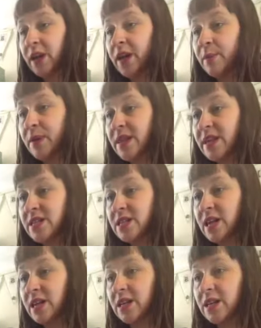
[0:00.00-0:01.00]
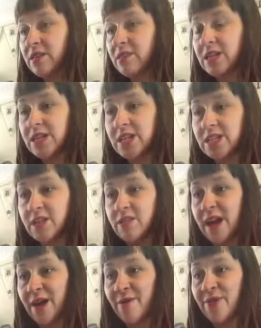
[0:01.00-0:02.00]
but this, you don't need to necessarily
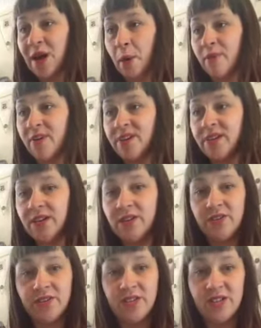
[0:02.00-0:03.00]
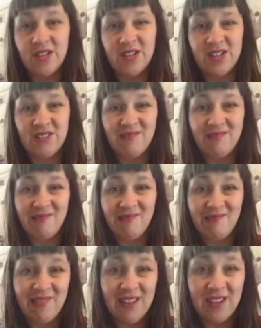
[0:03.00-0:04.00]
have that one. You just need,
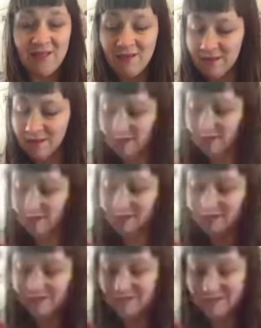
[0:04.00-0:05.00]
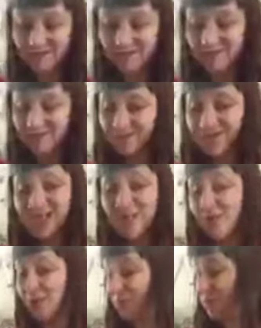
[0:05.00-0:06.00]
any
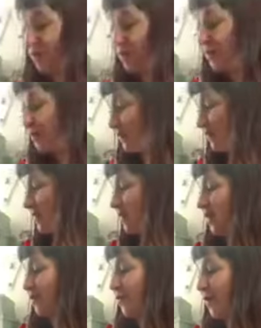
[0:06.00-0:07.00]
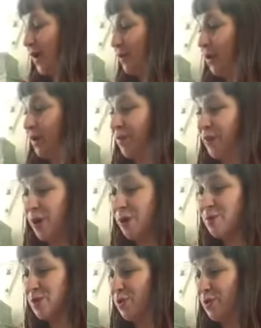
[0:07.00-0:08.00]
ruler would do. You can find one if you're
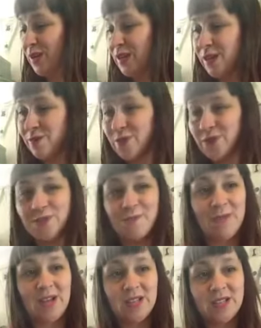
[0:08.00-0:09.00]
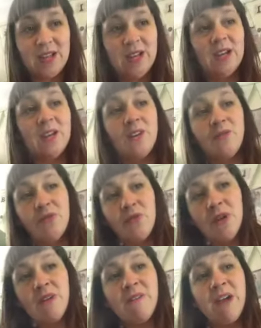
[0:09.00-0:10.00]
homeschooling and you've got some nice, got a
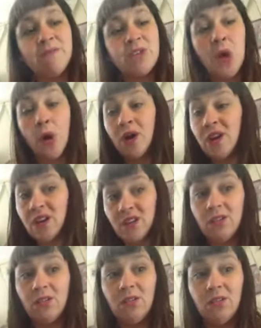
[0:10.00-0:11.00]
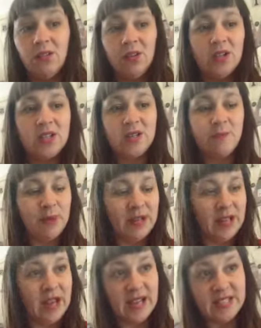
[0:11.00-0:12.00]
ruler around, or simply
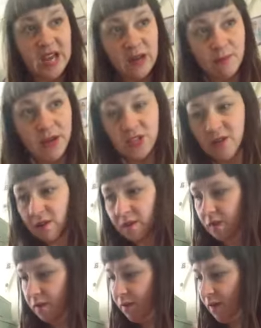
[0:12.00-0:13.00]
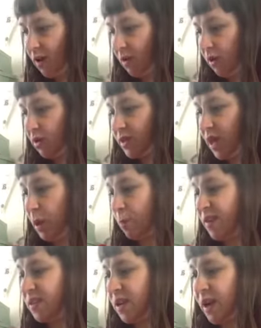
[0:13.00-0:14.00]
a tape measure if you've only got tape
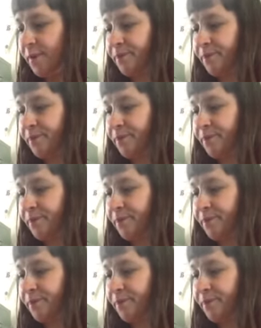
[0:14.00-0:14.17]
measure,